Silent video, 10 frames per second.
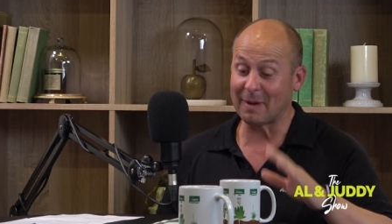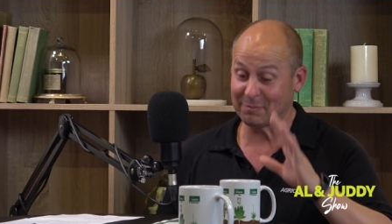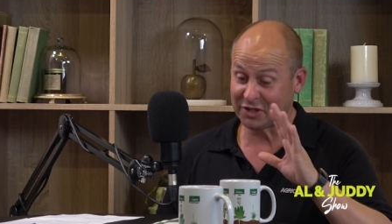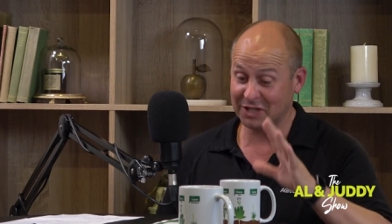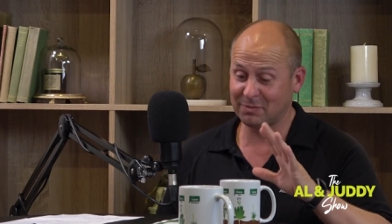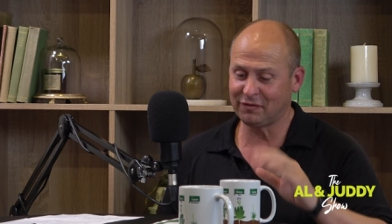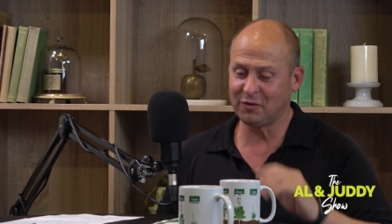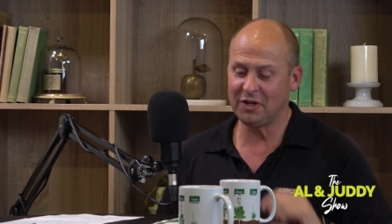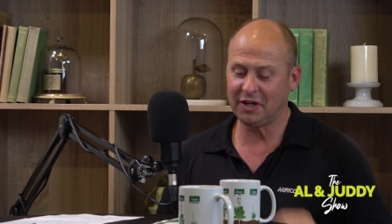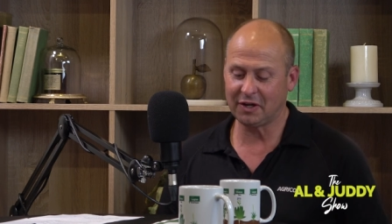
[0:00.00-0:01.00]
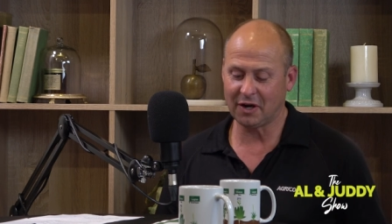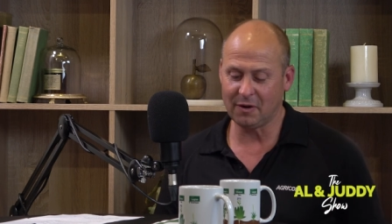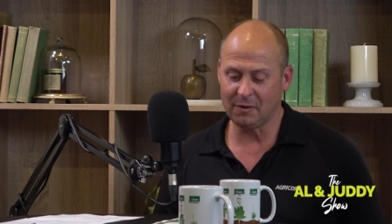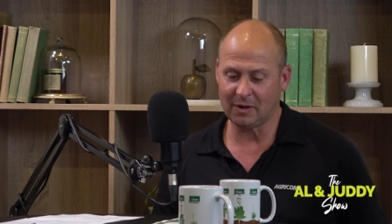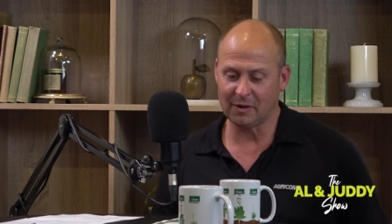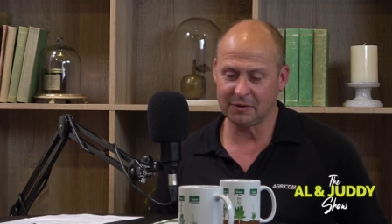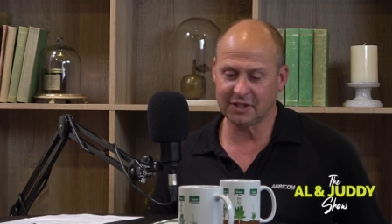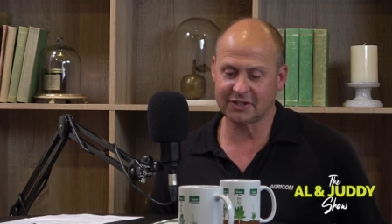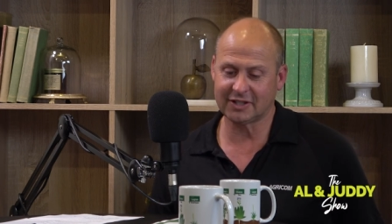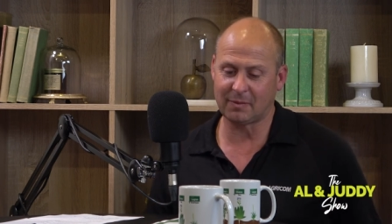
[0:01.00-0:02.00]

But just before you go, I'll just